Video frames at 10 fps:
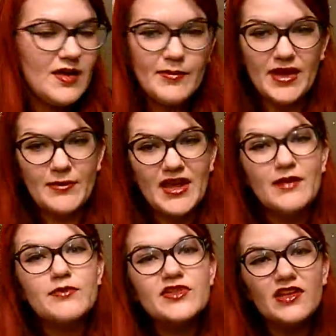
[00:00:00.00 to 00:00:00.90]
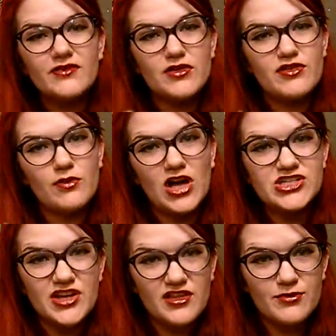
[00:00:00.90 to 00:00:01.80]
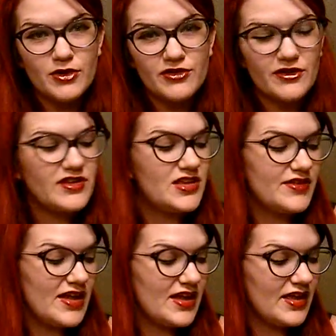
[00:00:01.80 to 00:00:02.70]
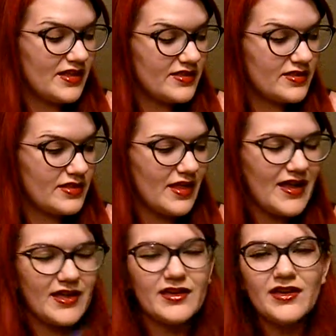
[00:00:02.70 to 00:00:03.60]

Bam Bams, and if you watch any sports on TV, it's like